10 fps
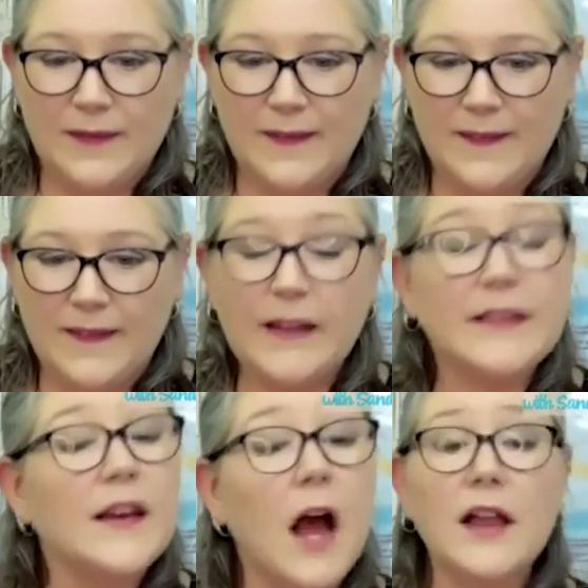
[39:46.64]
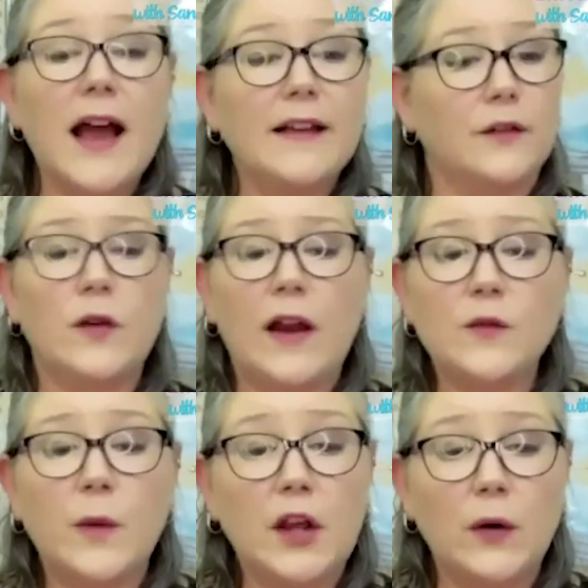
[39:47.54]
It's not class. If you guys
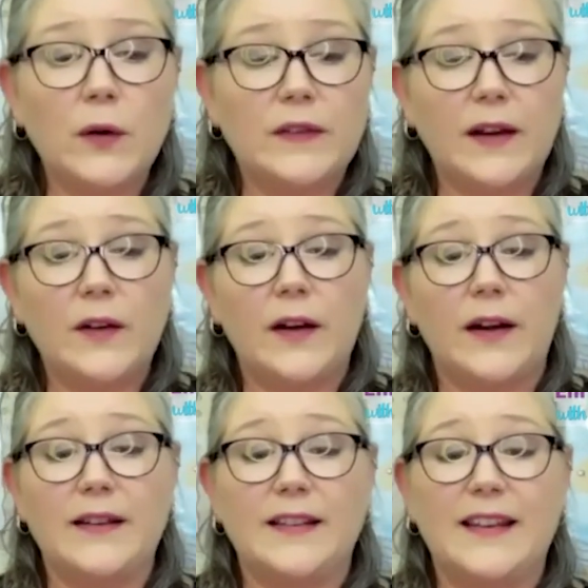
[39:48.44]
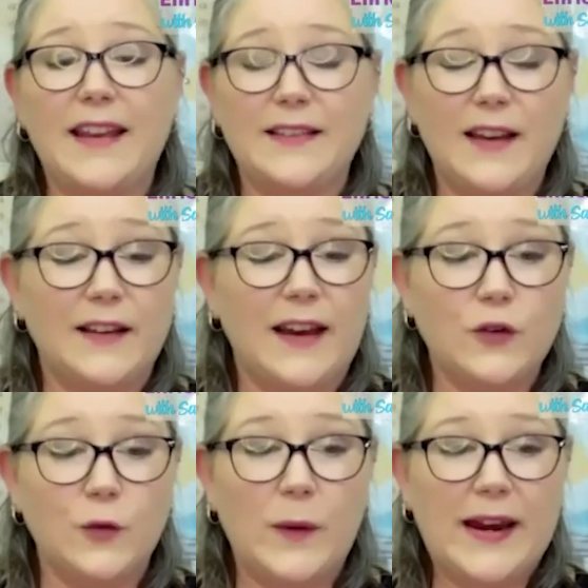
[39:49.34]
want to go to dinner and get your
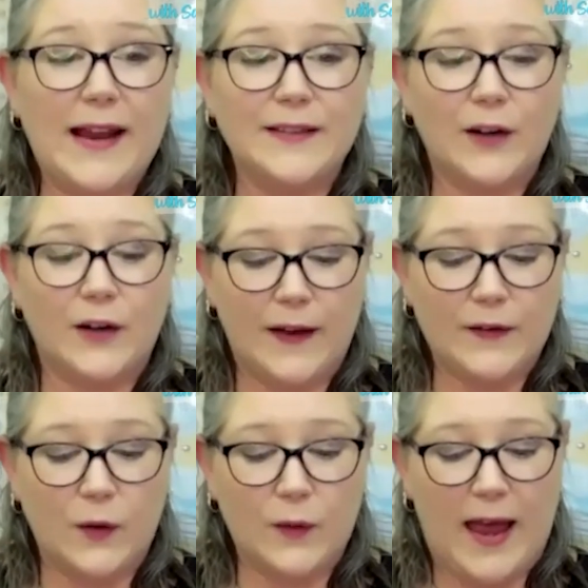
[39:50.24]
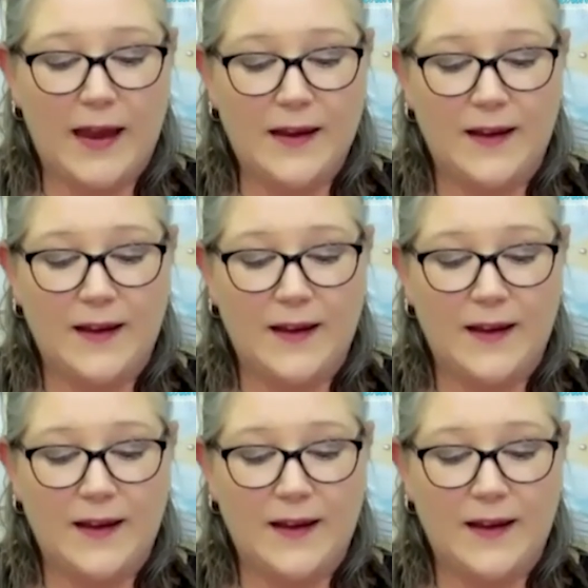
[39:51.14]
weekend started, that's okay.